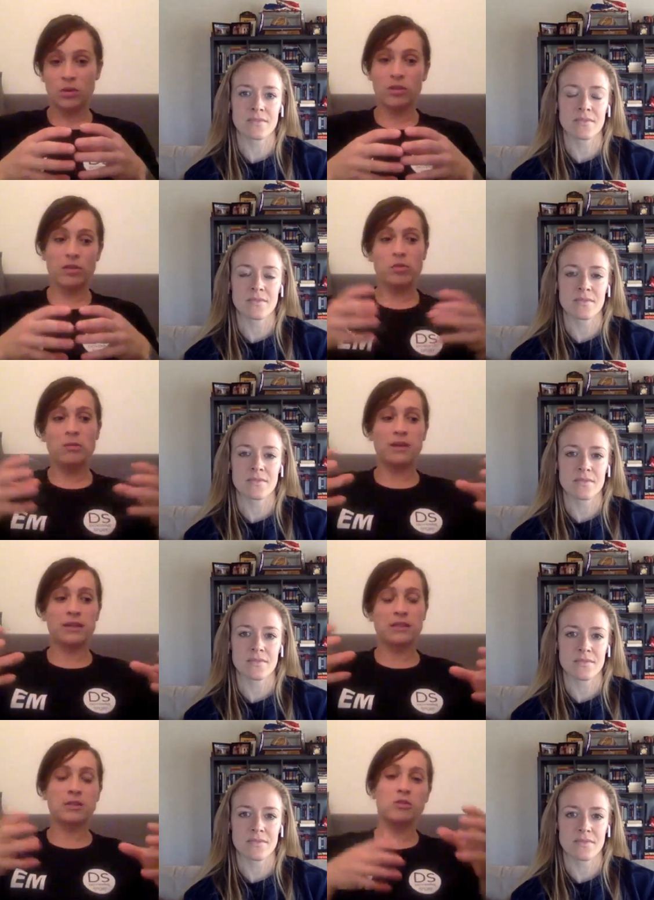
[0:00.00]
Speaker 1: What are the three
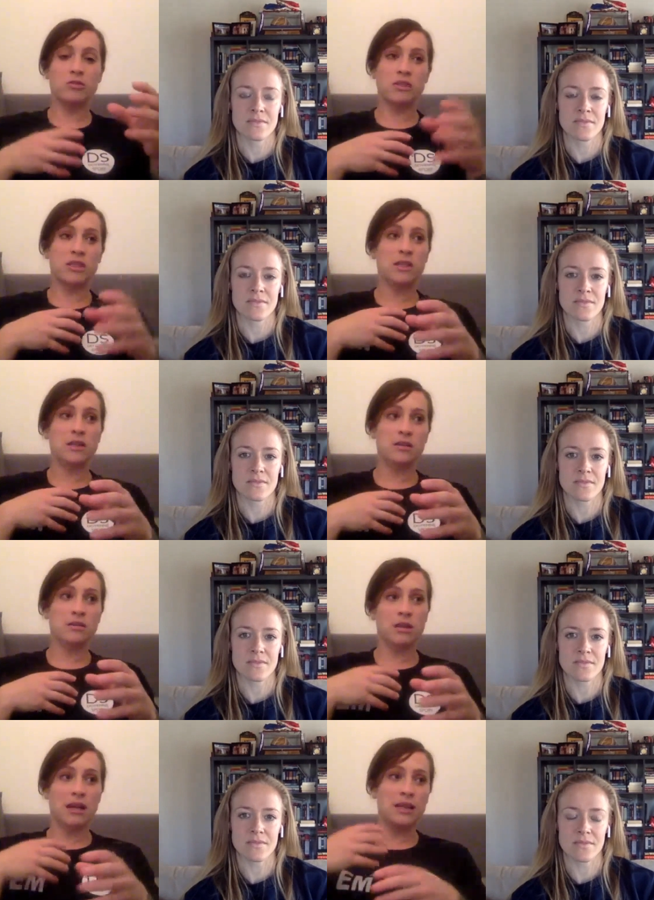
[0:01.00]
biggest things you've
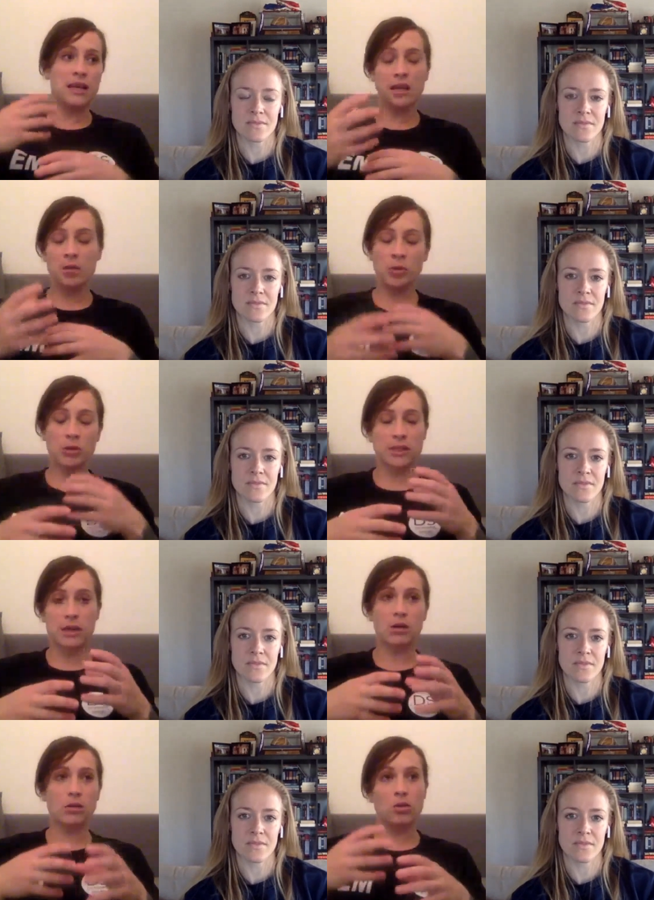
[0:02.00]
seen, like the
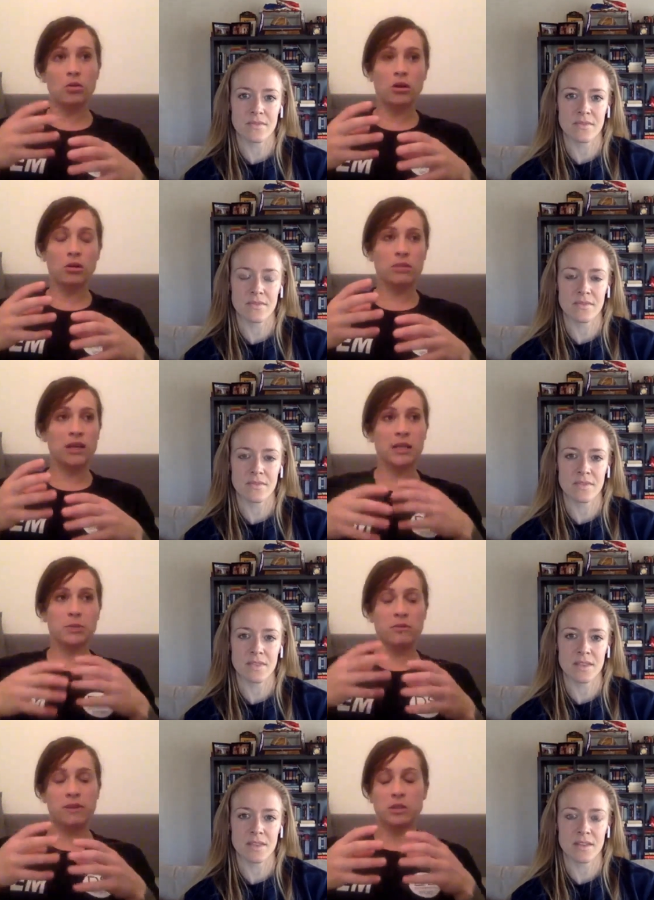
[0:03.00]
NWSL or I
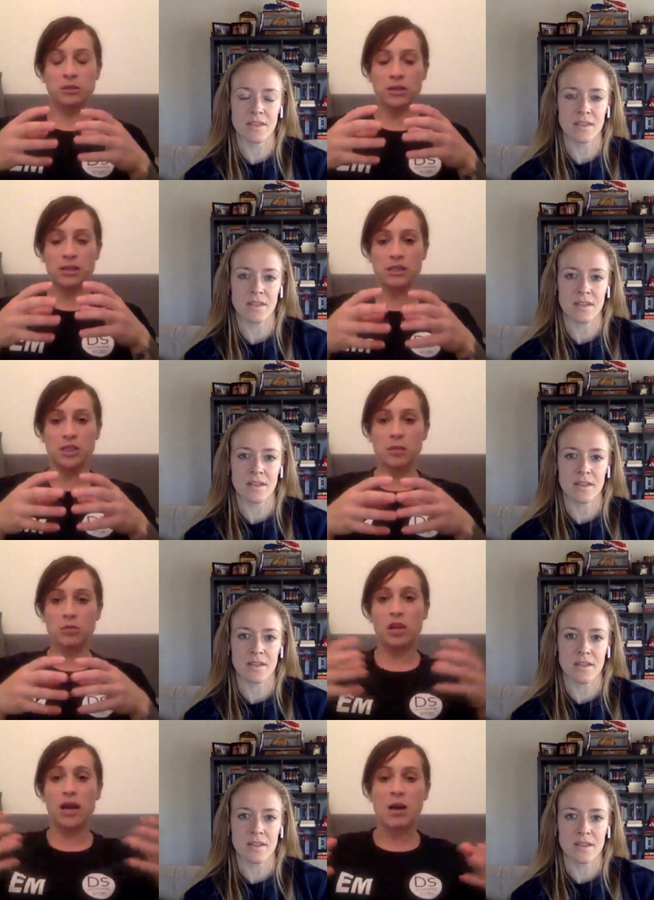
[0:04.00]
guess professional leagues in
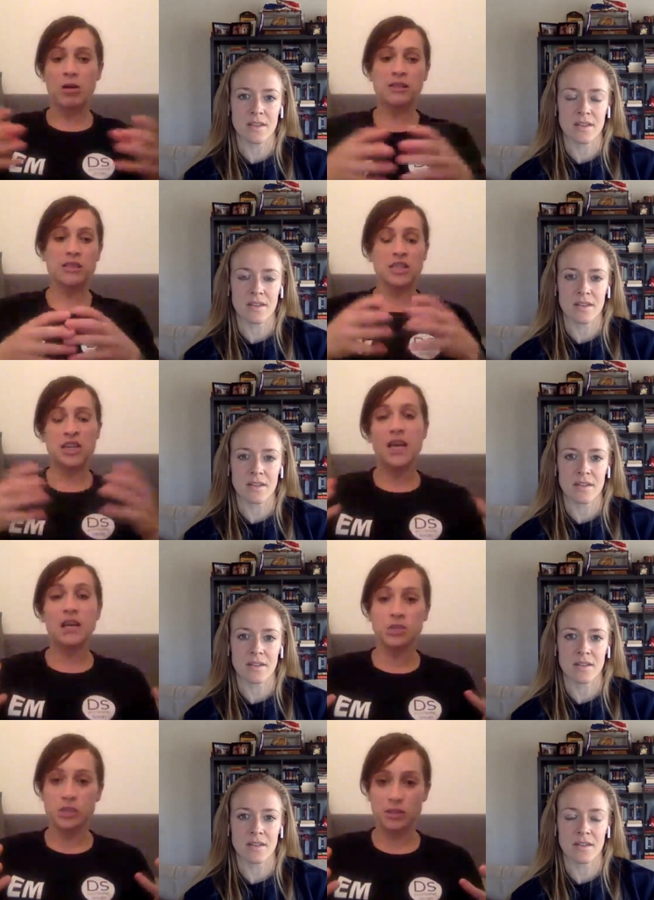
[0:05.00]
general? How has it
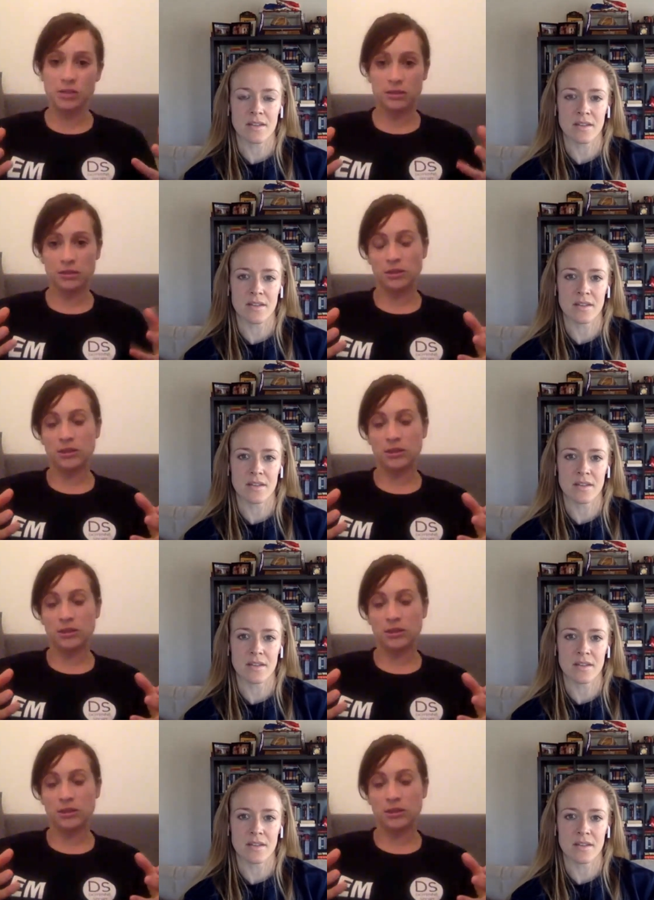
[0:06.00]
changed?